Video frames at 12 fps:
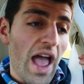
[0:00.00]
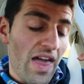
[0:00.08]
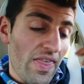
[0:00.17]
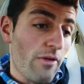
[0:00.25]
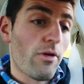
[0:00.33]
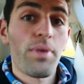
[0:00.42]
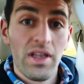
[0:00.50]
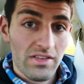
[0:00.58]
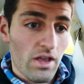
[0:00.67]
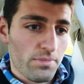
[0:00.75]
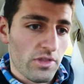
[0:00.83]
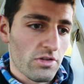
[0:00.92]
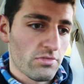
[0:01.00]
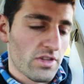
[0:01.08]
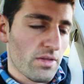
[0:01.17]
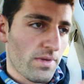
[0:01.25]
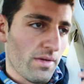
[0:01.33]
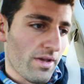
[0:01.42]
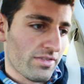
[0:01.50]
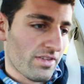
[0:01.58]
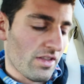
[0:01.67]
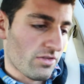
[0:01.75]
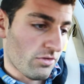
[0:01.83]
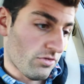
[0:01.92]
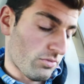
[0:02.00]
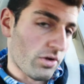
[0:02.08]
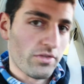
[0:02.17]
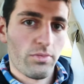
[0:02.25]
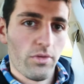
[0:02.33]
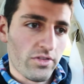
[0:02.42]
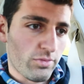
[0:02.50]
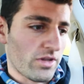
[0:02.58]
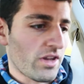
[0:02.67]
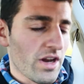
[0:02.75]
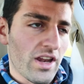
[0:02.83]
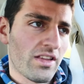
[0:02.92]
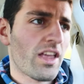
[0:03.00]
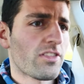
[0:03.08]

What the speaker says: and that one picked up the new TPMS sensors once we did it.